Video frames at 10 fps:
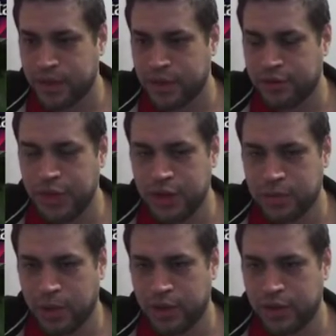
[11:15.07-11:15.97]
defeat this
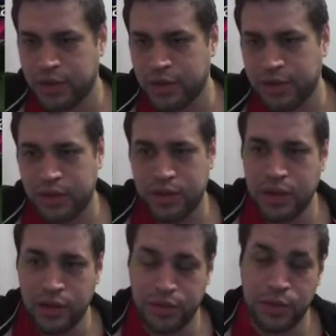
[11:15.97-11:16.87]
boss here,
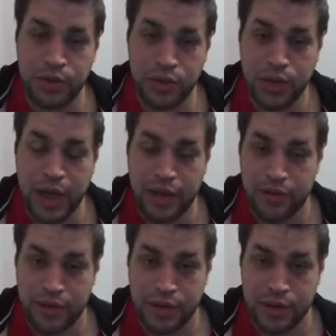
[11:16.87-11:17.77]
see if you still
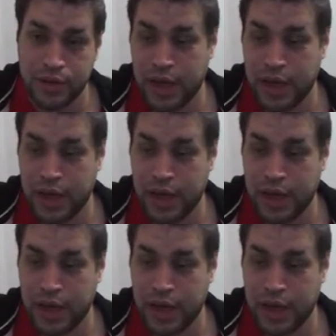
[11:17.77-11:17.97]
have uh,